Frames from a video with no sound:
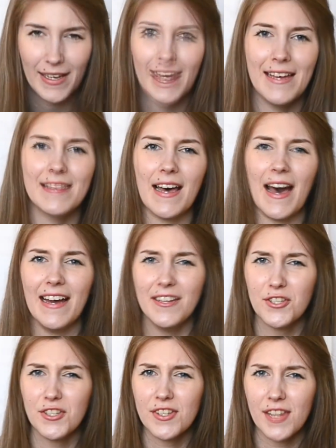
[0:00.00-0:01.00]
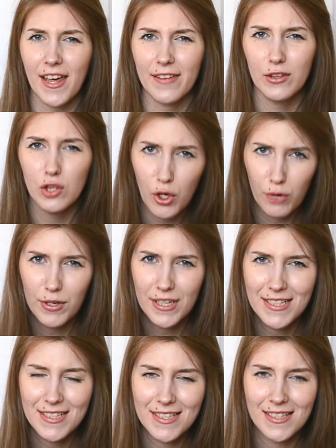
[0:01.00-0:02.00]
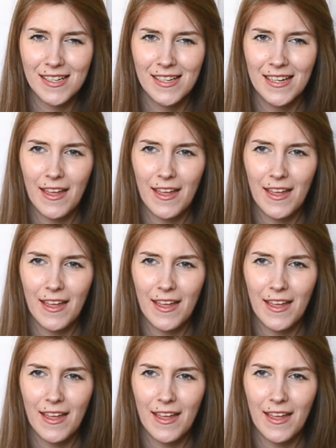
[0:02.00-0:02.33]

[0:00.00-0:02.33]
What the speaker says: And I just noticed